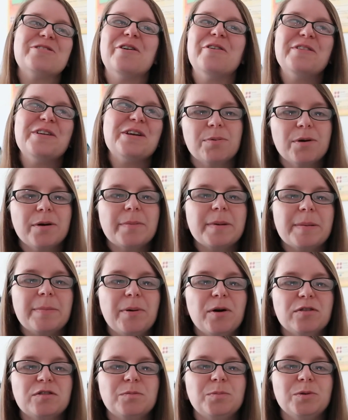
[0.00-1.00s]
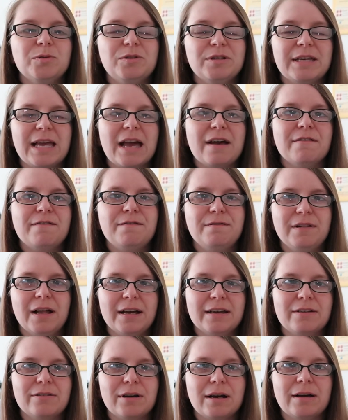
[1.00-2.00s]
of it'd probably be impossible to get
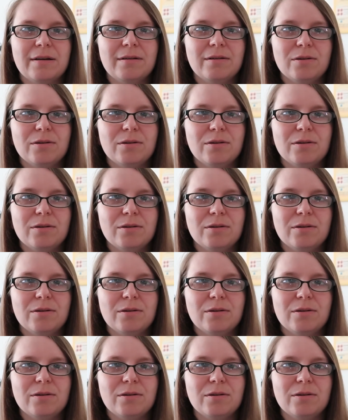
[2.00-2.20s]
like